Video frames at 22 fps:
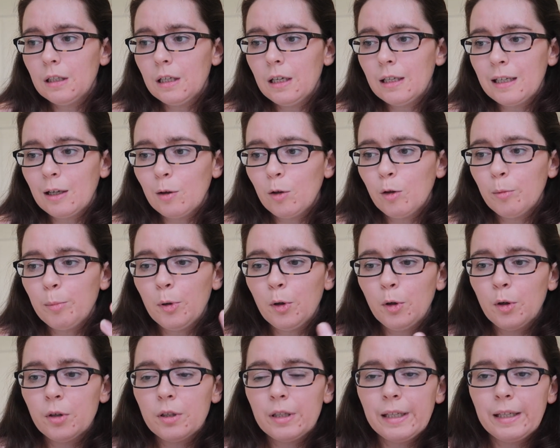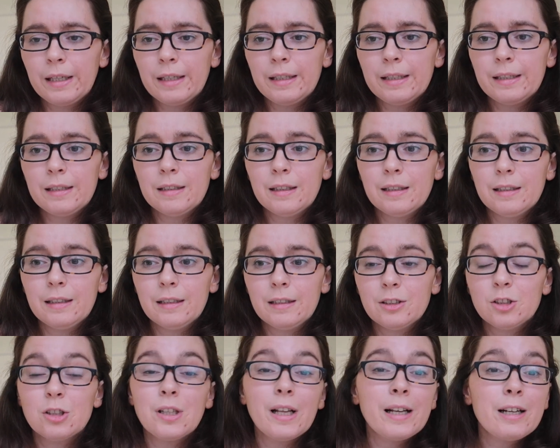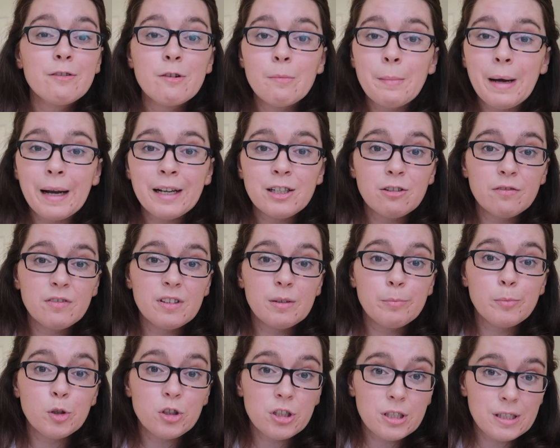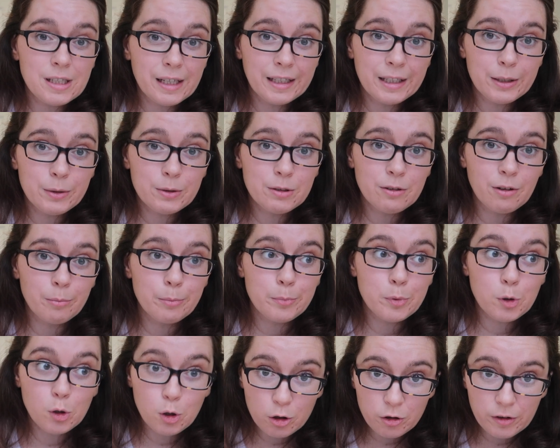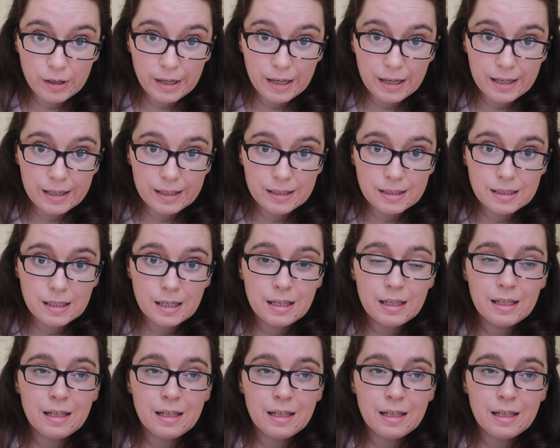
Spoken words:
and I will put just like a reminder of the brushes I use on Procreate,